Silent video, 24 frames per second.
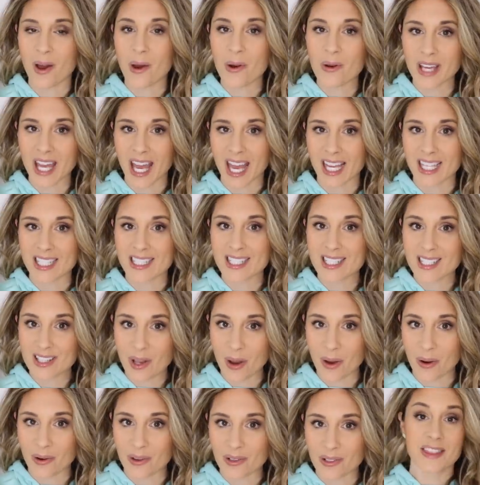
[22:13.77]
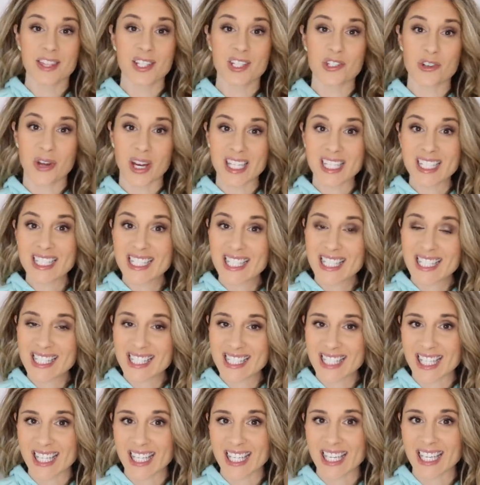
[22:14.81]
Okay, so the Trendy
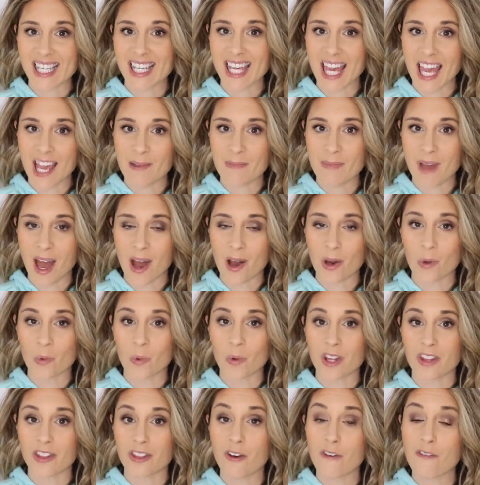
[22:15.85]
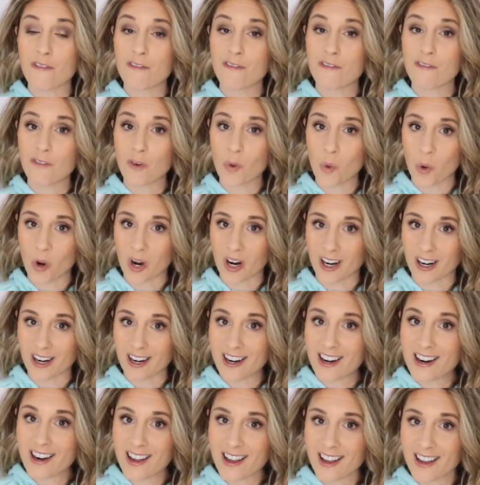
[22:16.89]
CC came out with
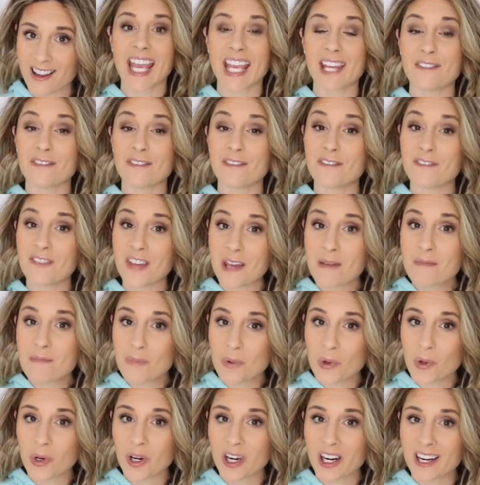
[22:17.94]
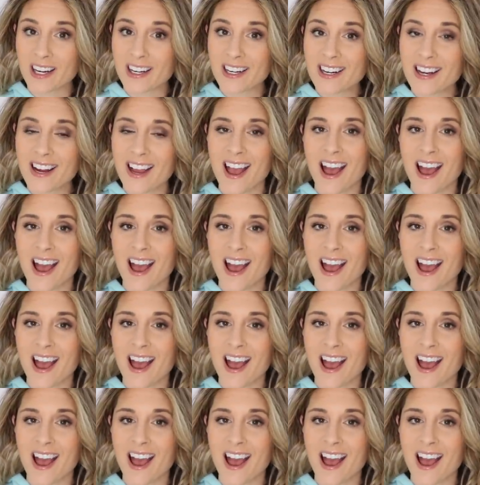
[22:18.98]
4. It fit more.